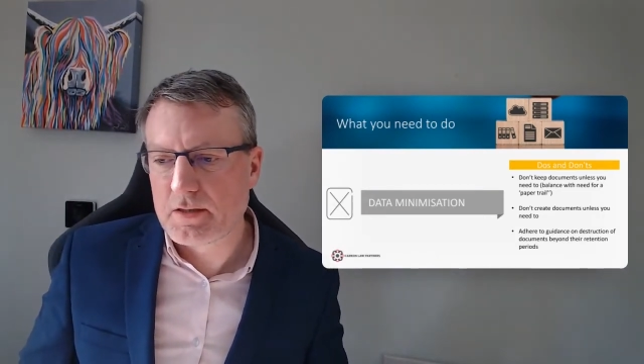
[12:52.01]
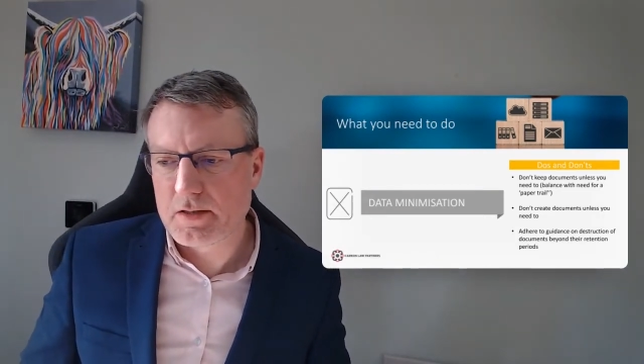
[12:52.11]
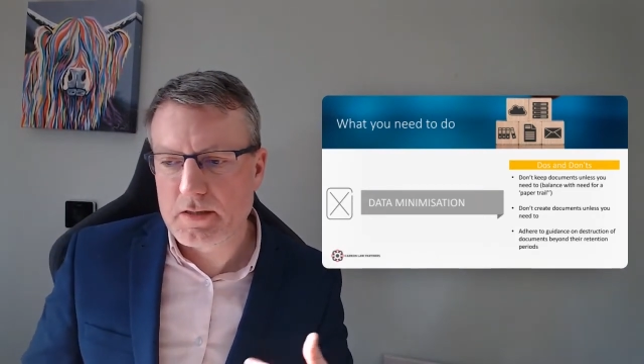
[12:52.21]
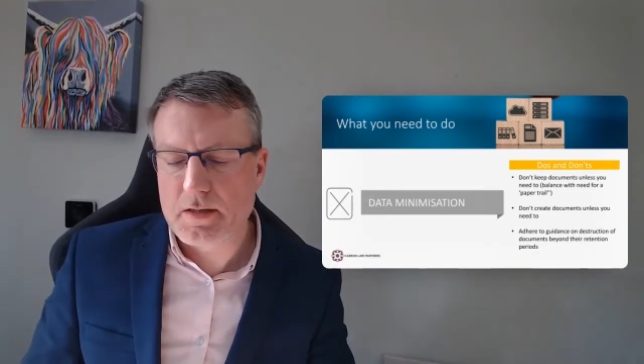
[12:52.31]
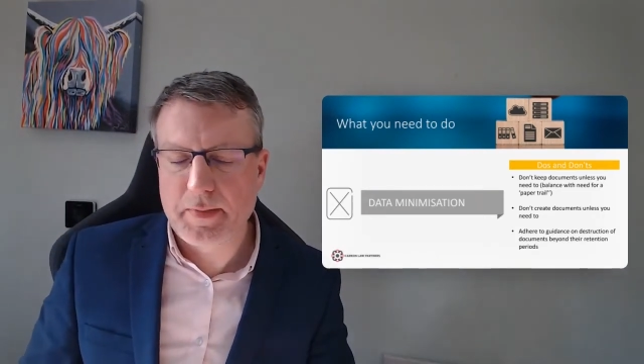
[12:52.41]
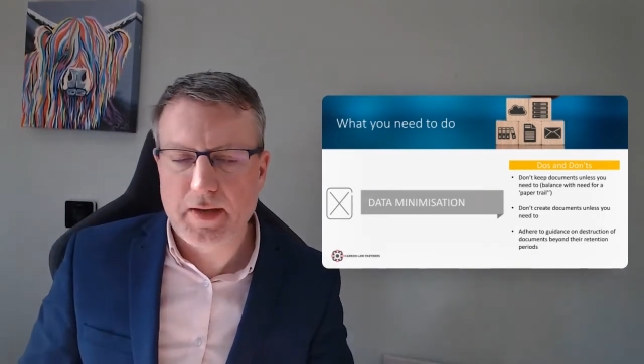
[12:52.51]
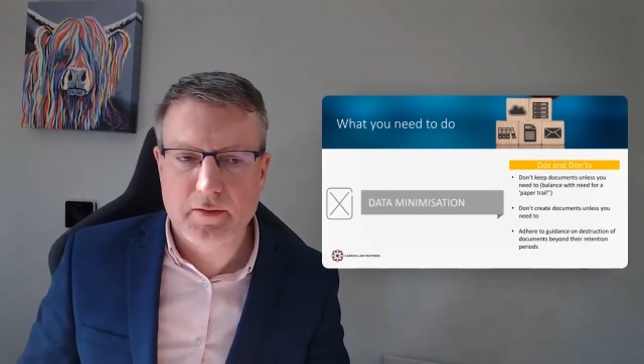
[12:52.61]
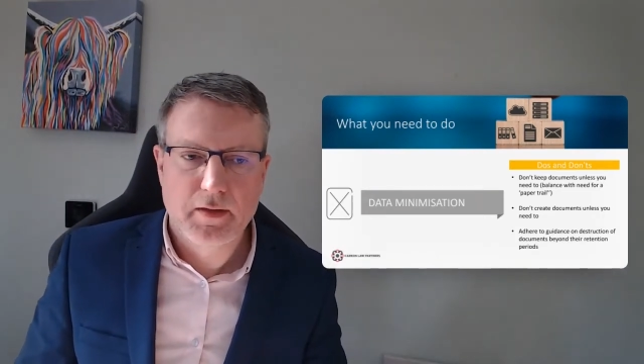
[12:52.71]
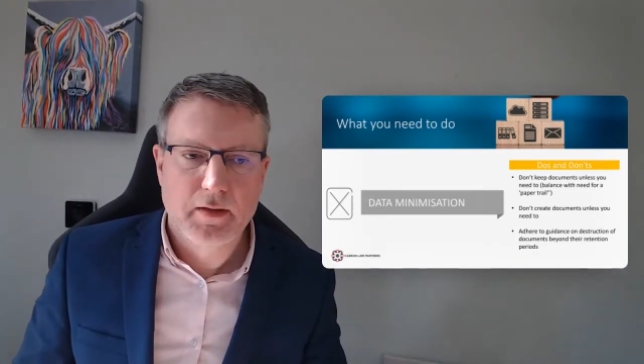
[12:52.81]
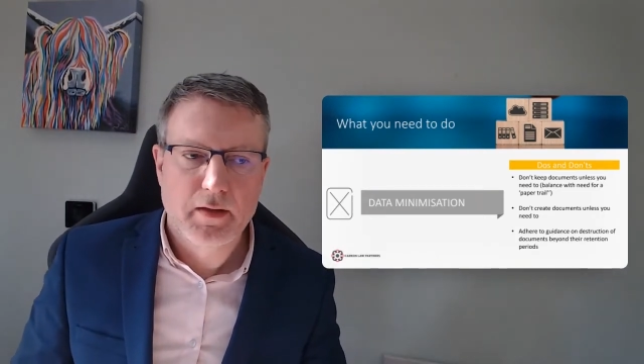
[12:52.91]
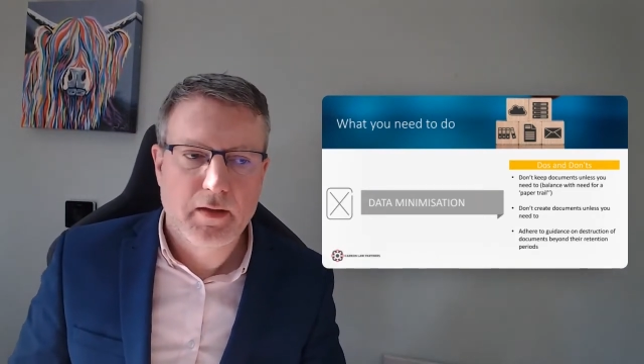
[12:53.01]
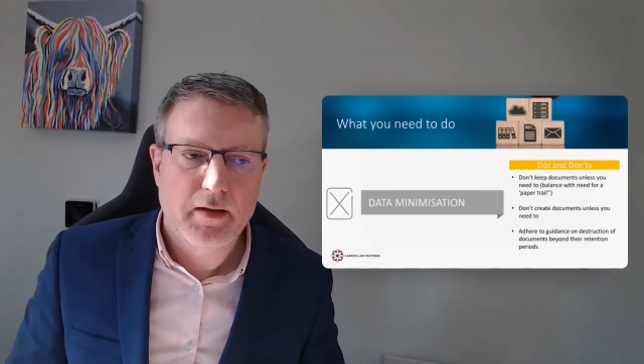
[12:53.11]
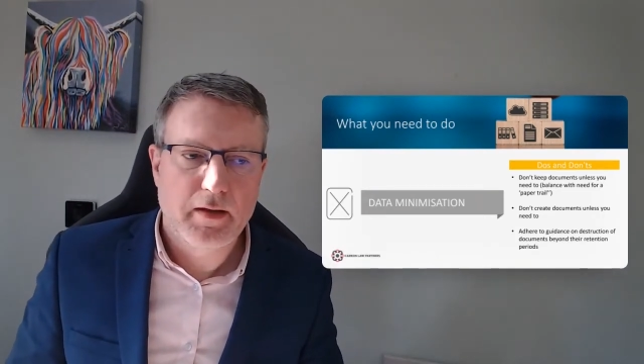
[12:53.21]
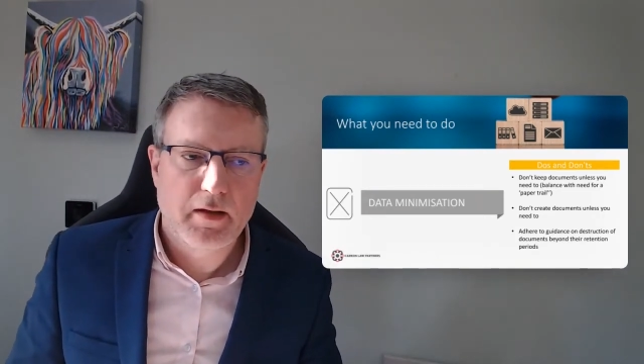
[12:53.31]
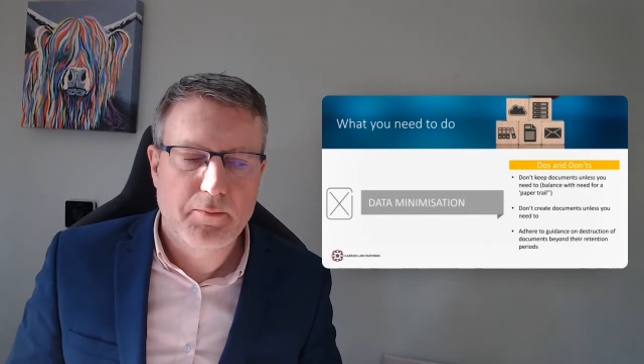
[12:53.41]
And it's about
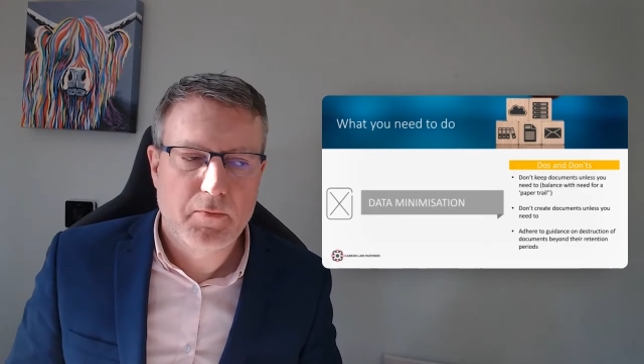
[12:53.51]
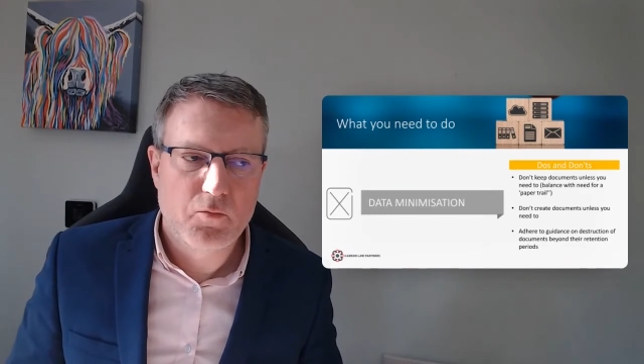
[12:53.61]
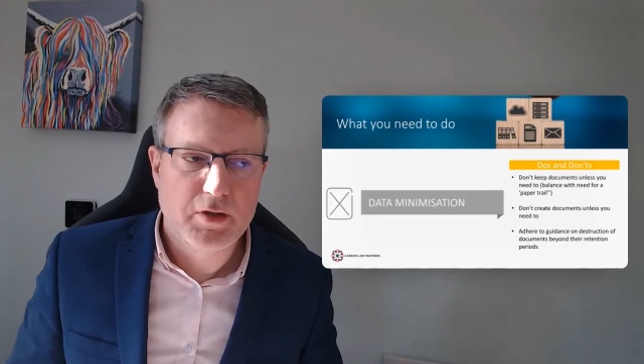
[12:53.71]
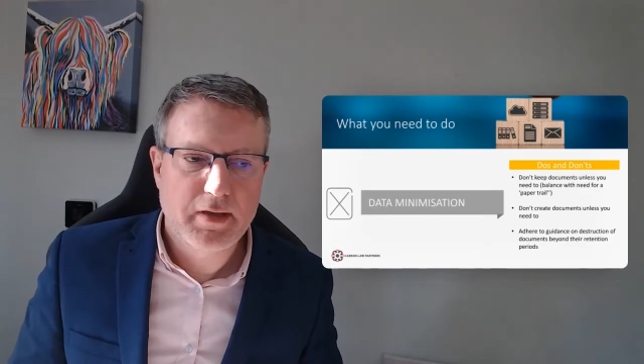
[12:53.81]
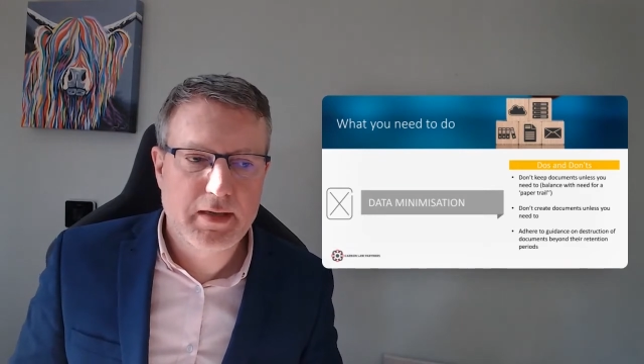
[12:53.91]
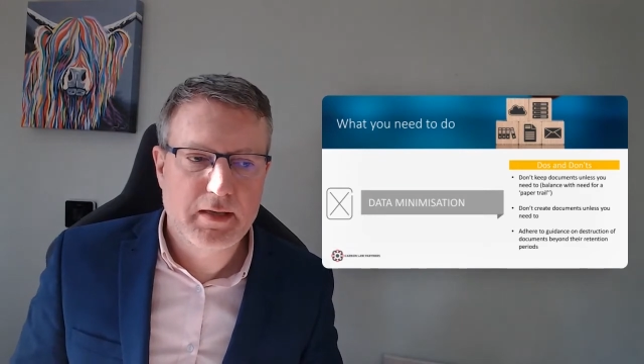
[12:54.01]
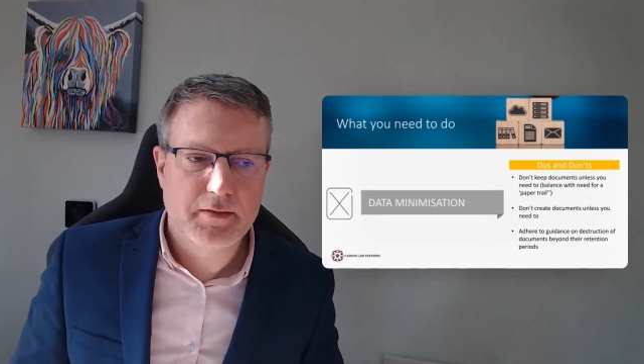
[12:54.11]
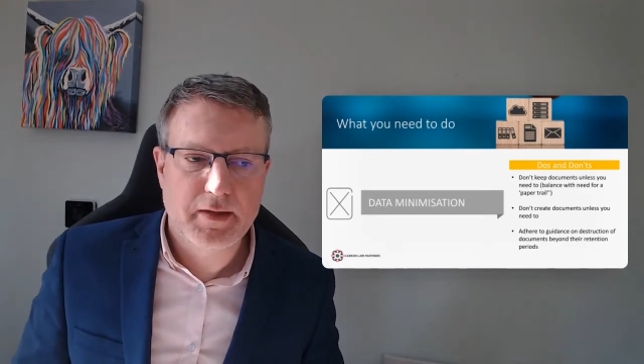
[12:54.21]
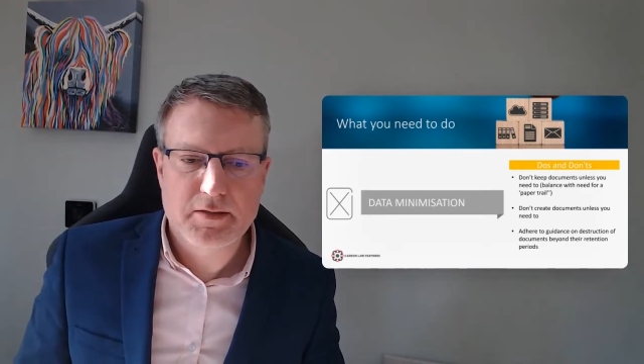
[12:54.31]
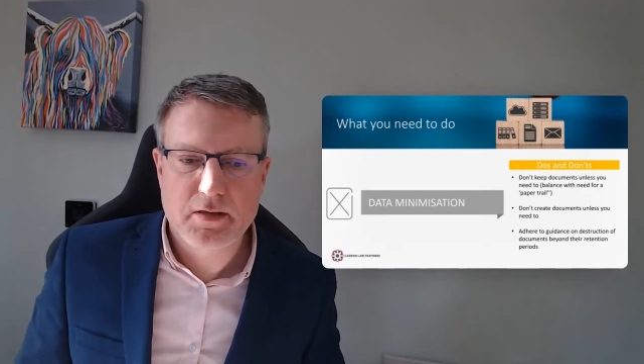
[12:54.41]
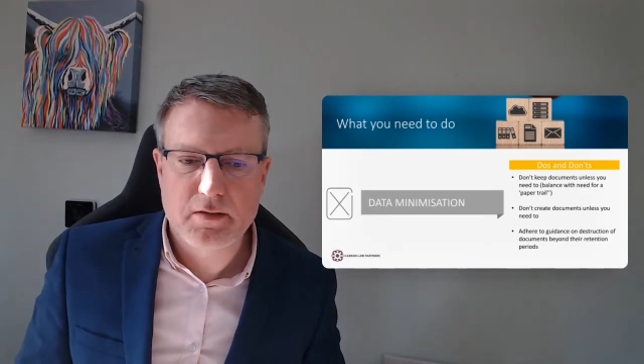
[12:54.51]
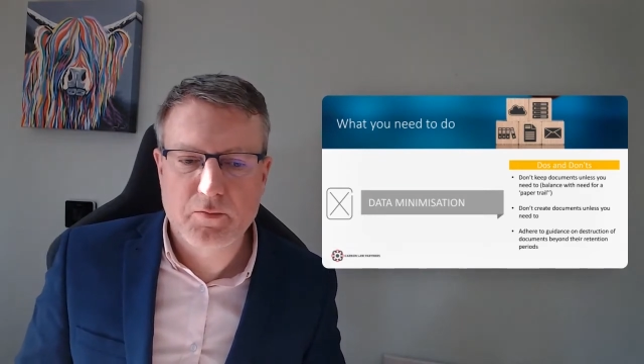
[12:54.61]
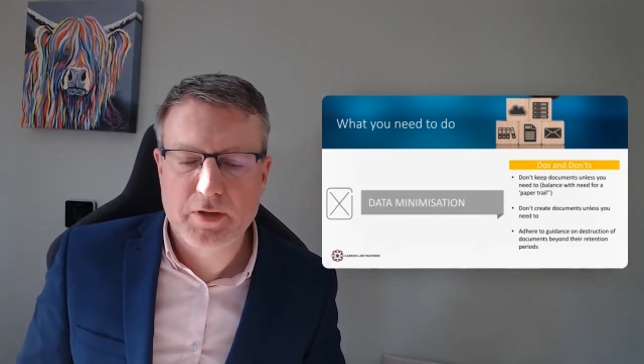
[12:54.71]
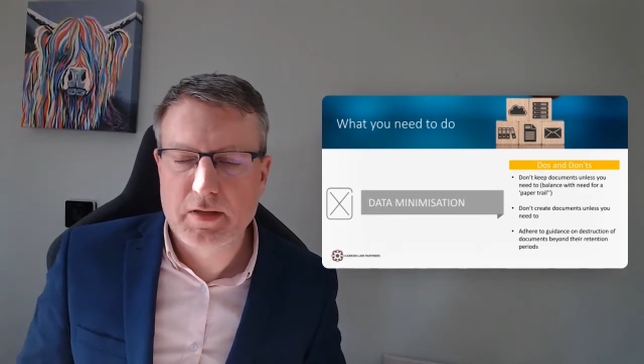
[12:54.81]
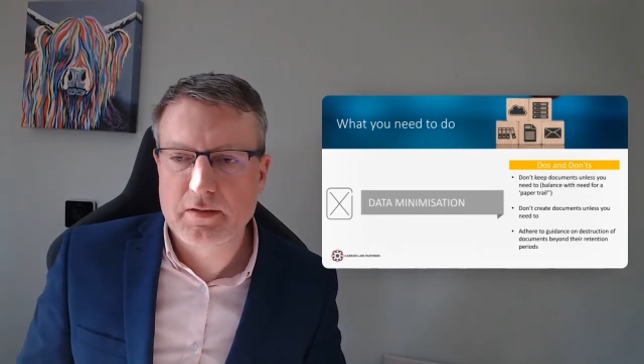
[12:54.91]
retaining that so that
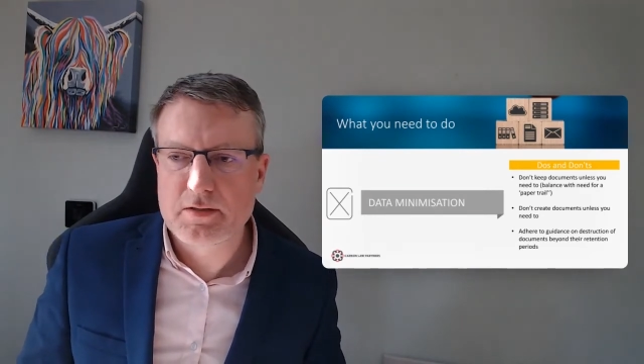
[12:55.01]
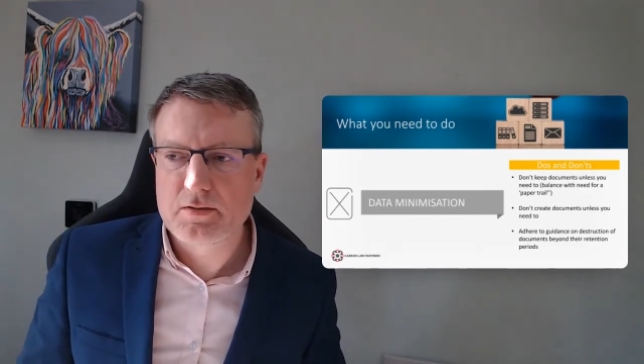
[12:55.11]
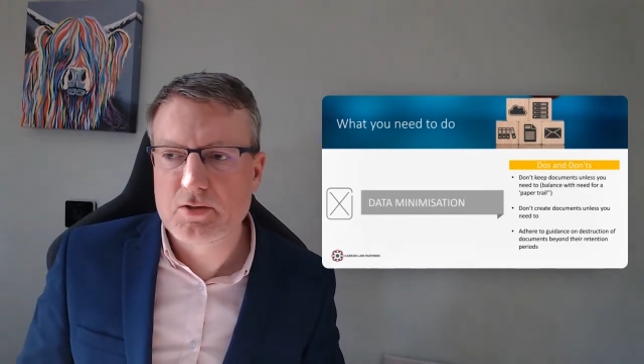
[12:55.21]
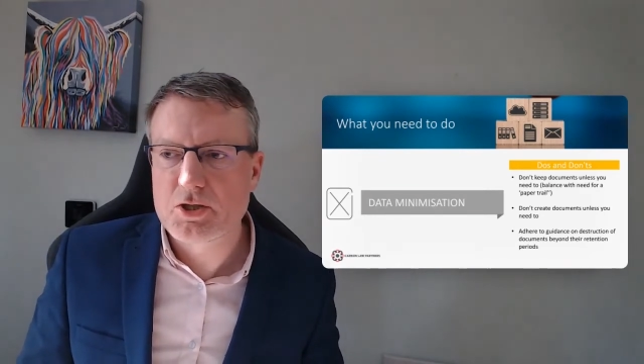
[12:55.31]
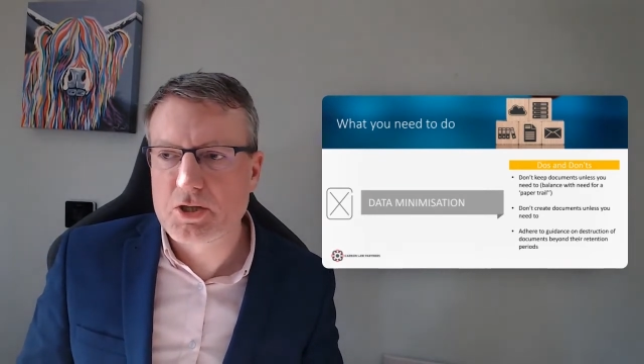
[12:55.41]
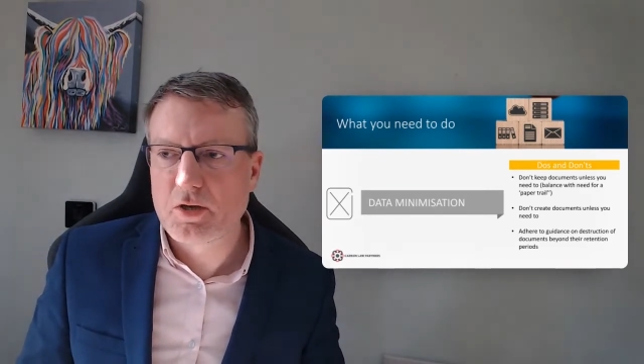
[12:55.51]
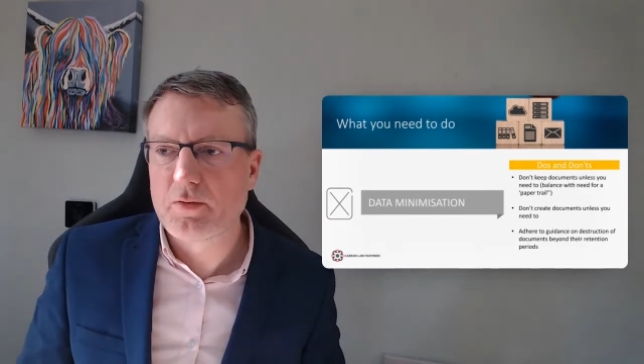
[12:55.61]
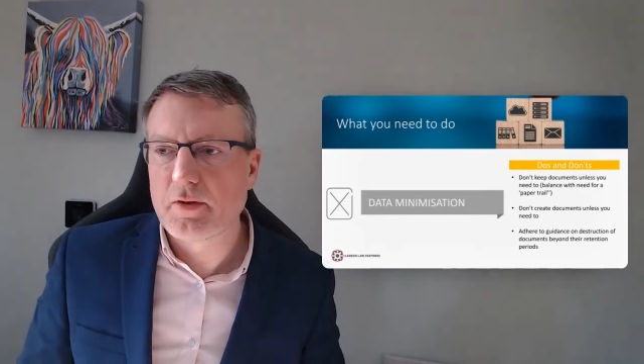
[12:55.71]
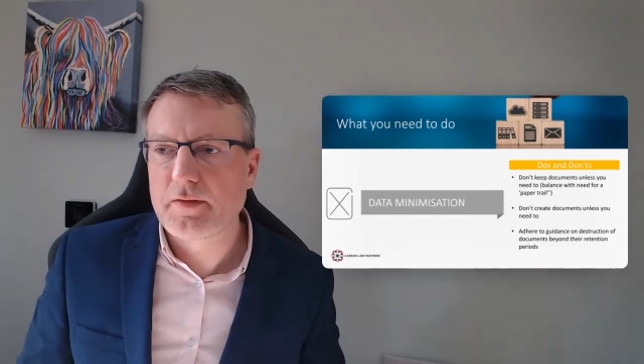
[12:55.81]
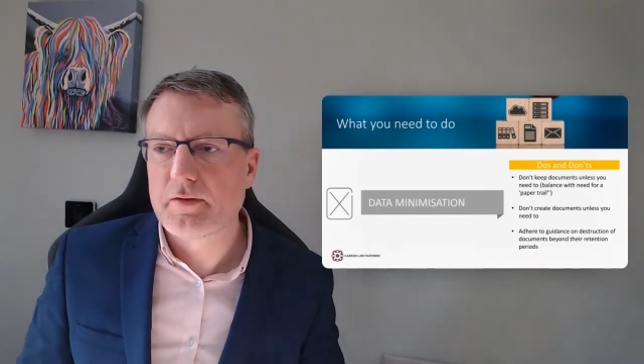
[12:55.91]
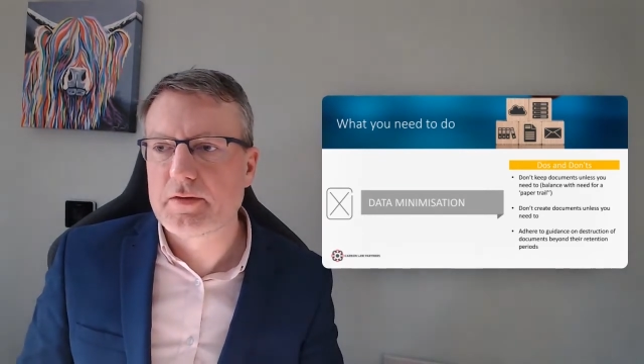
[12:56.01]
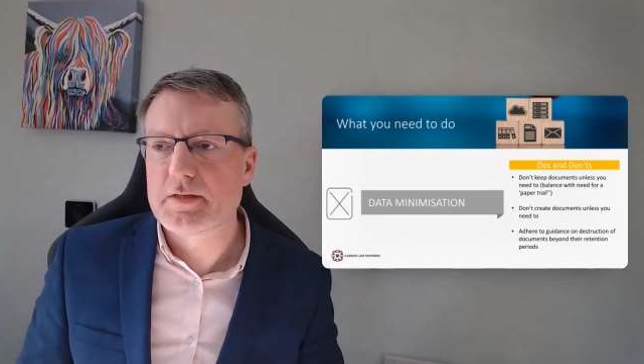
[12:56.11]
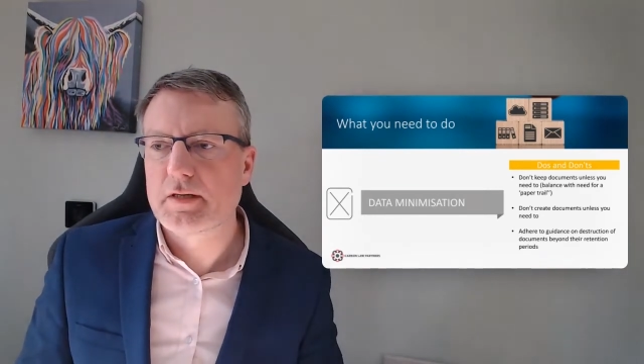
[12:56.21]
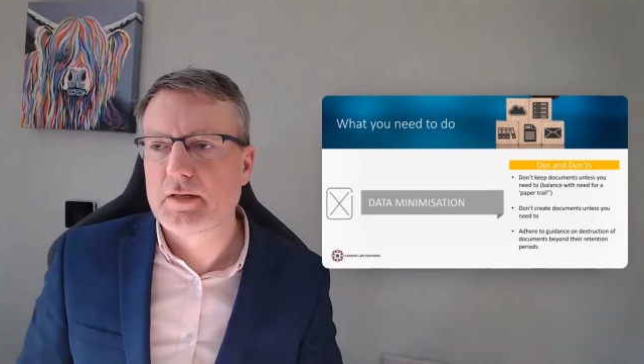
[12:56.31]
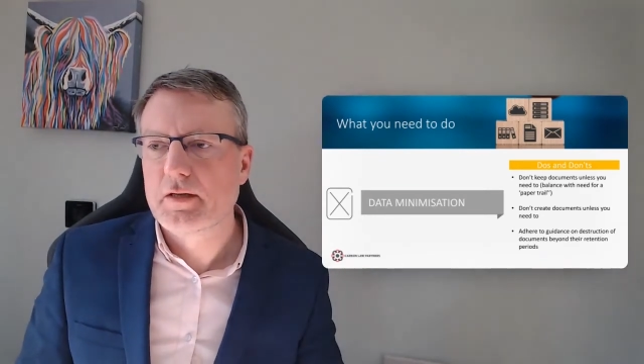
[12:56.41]
we can show that there is
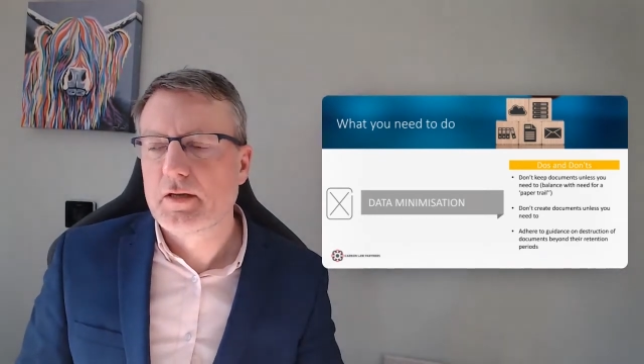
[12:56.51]
a